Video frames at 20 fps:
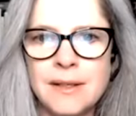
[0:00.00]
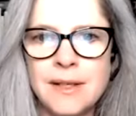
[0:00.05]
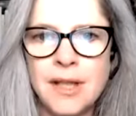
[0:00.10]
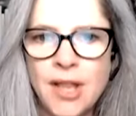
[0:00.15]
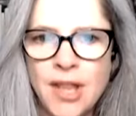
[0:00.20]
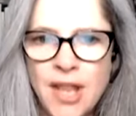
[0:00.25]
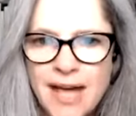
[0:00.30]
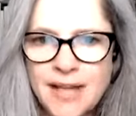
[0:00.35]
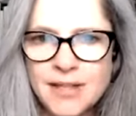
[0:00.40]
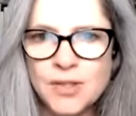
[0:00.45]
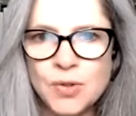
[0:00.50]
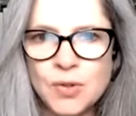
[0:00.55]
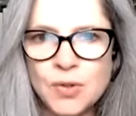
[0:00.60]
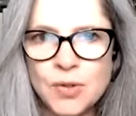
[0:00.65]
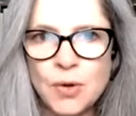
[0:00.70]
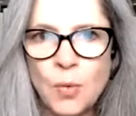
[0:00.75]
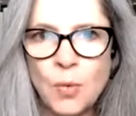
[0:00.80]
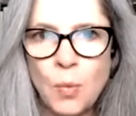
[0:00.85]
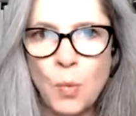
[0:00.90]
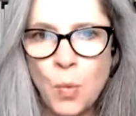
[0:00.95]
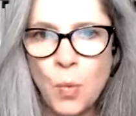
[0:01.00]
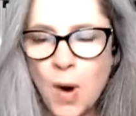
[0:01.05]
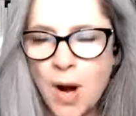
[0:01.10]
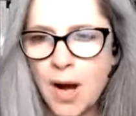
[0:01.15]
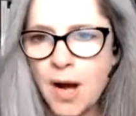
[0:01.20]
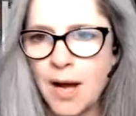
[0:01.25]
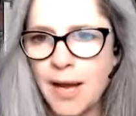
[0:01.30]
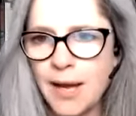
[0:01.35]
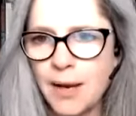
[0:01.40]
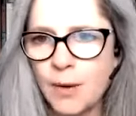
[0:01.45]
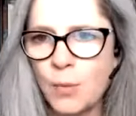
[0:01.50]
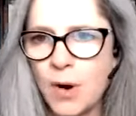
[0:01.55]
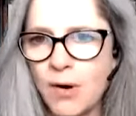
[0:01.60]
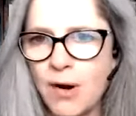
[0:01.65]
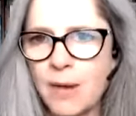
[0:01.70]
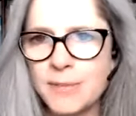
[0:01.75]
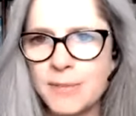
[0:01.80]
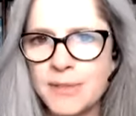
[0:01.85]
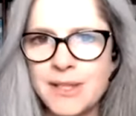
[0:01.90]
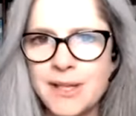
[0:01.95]
That's why
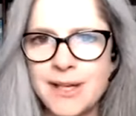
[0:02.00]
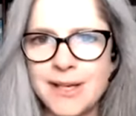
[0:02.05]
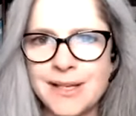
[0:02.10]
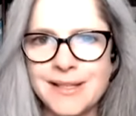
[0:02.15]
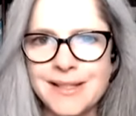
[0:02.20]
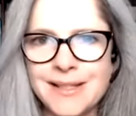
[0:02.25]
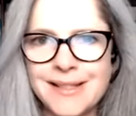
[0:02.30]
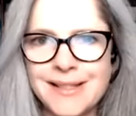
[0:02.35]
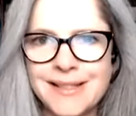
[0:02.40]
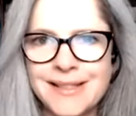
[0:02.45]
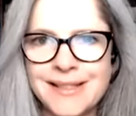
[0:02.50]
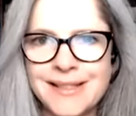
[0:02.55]
we're upset.